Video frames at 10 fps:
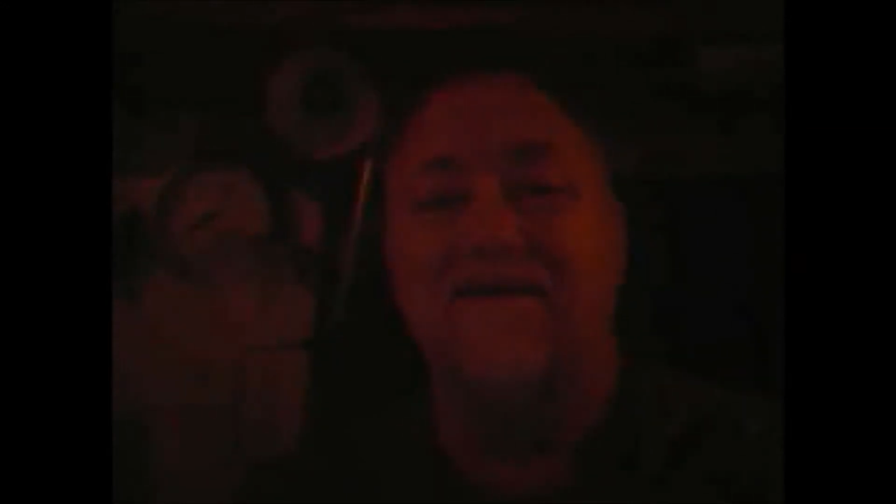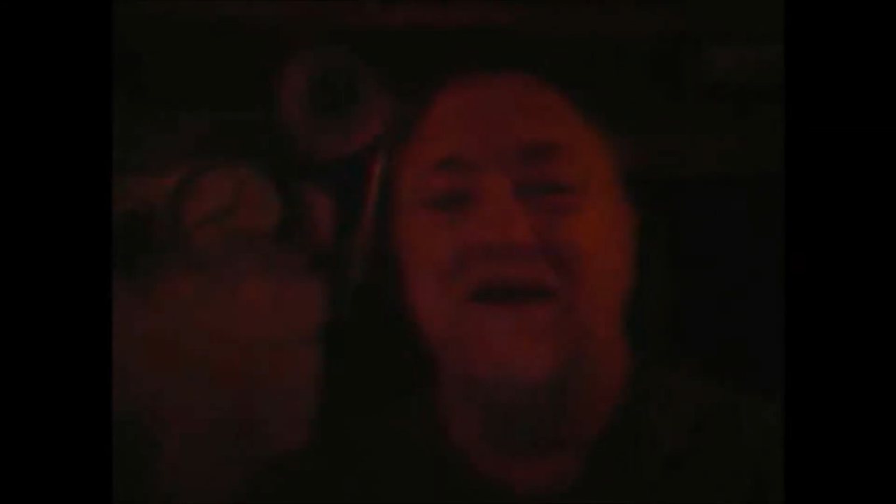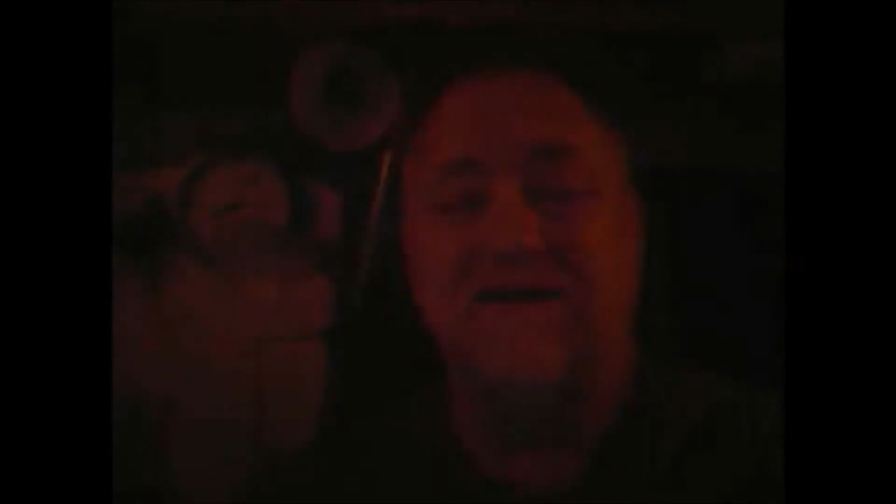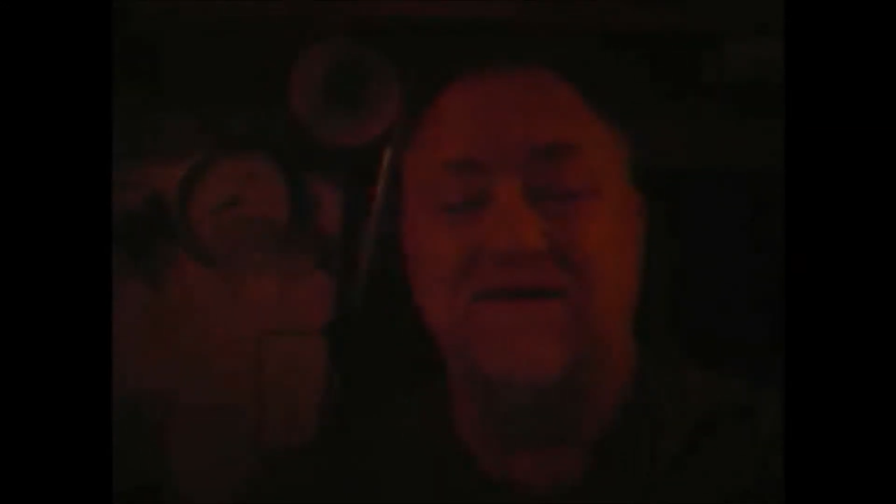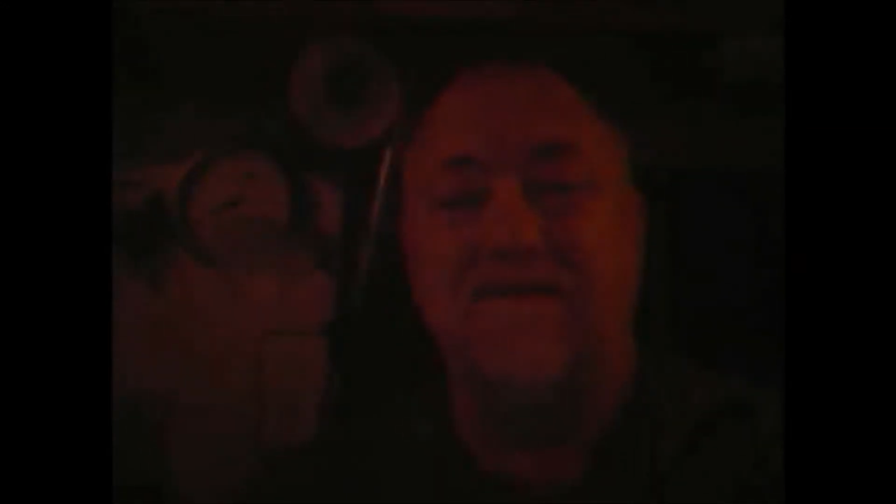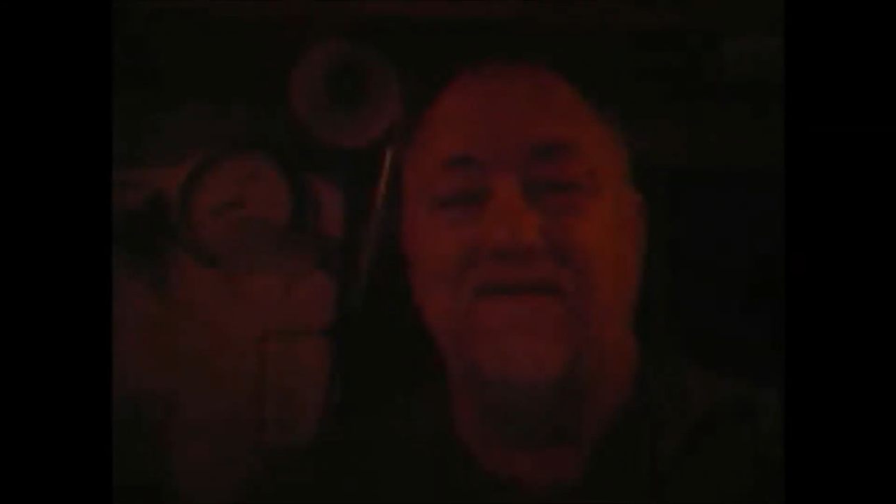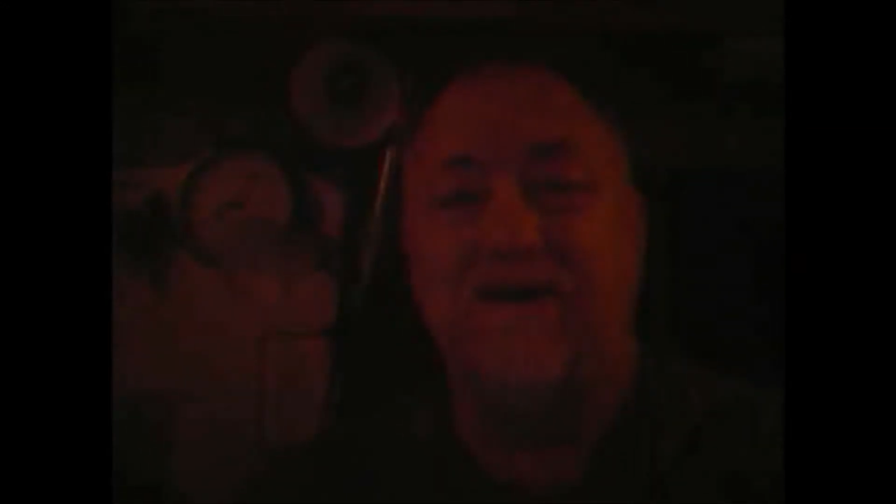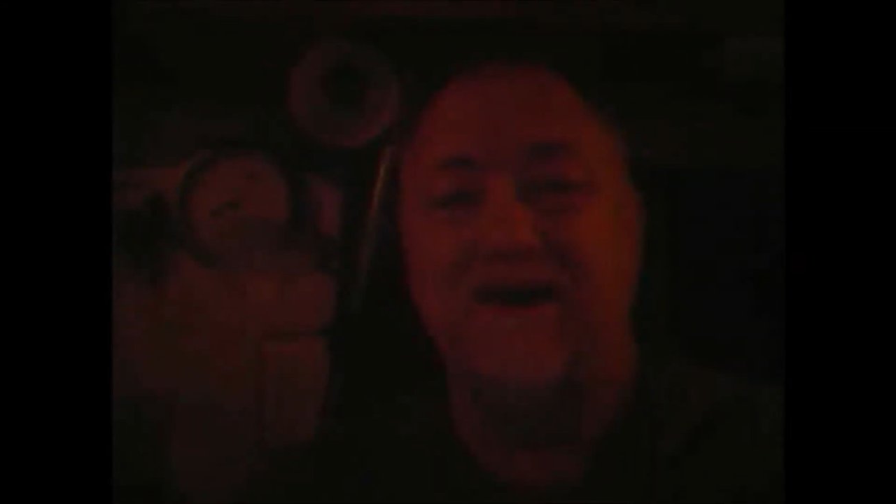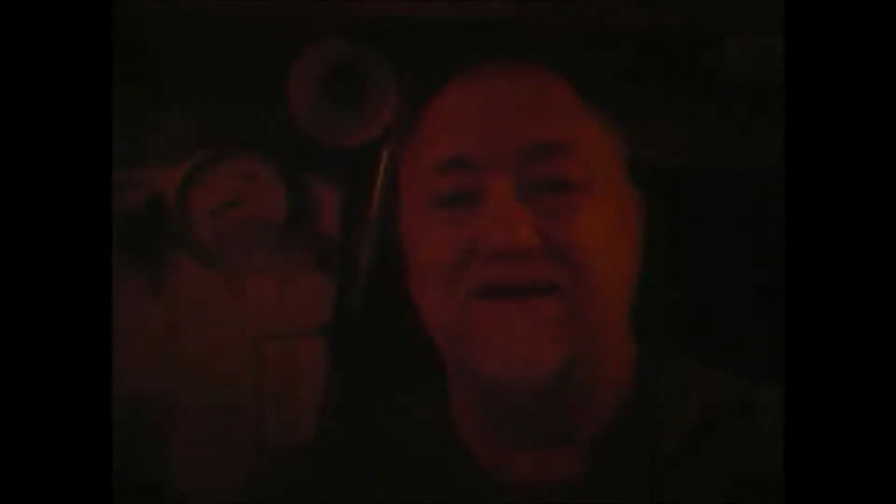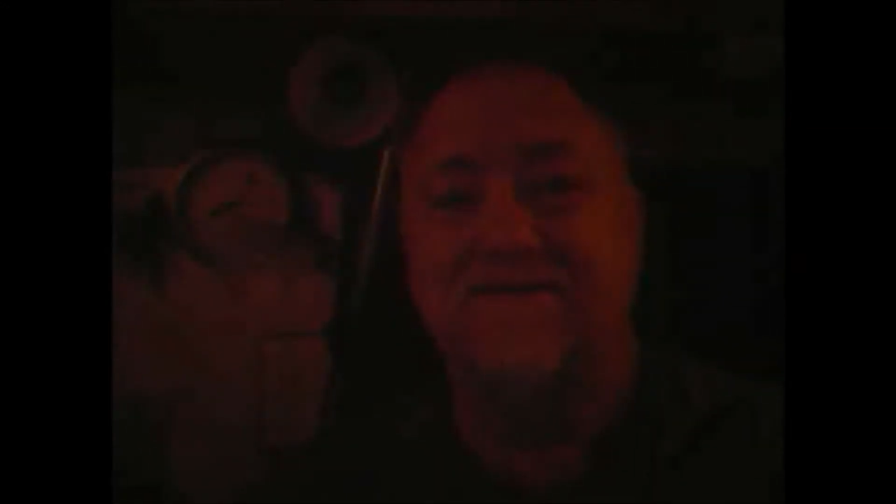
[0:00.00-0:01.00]
Thanks in
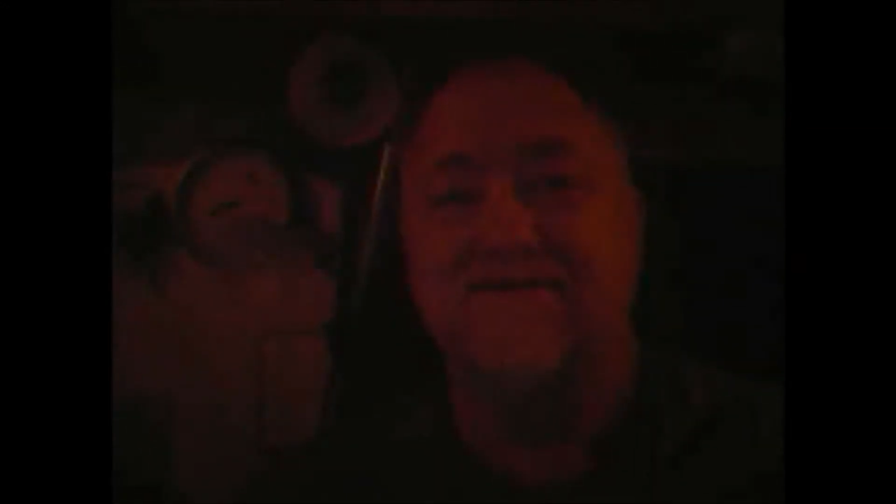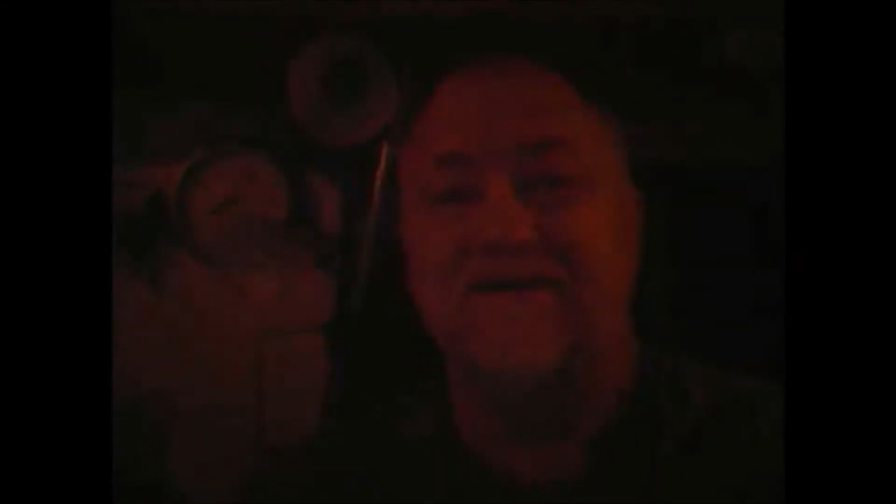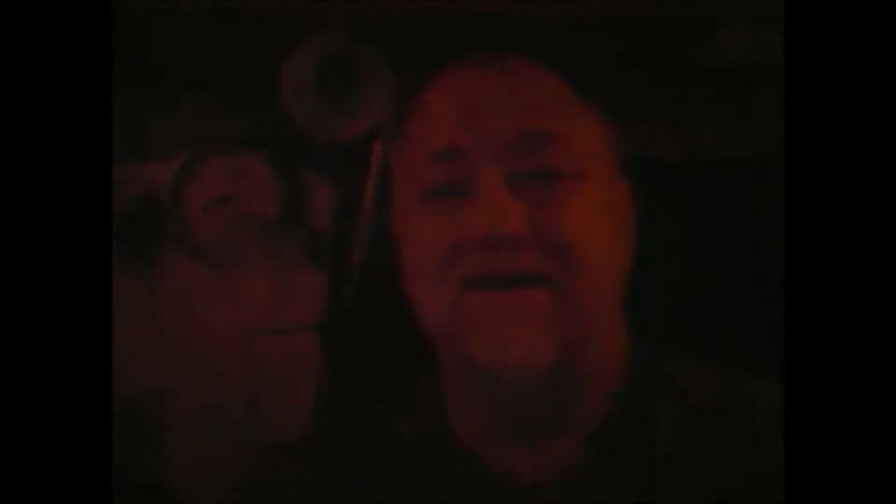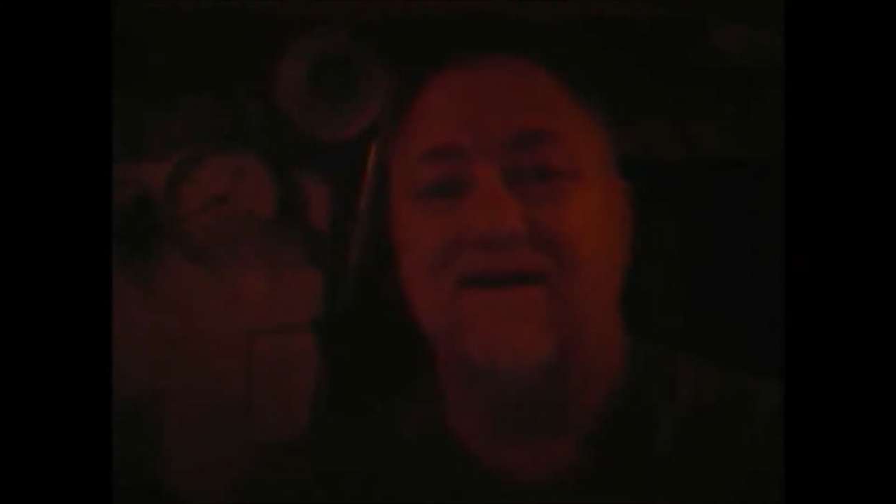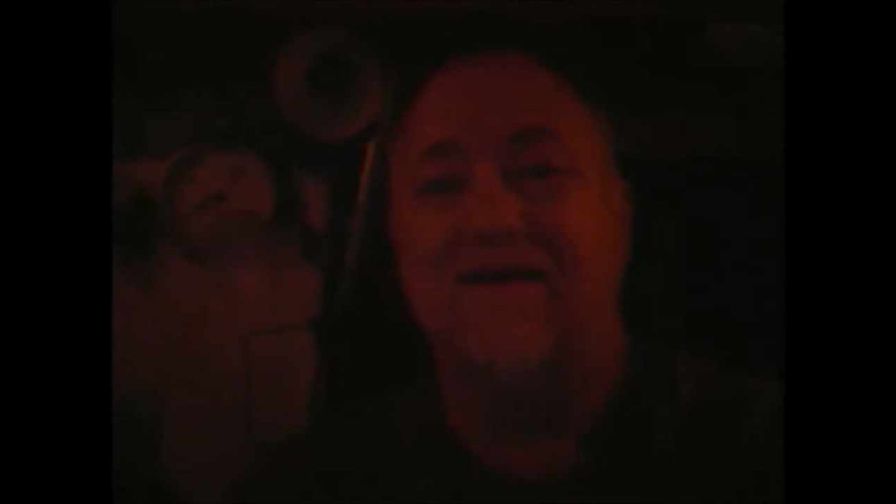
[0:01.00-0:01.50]
advance,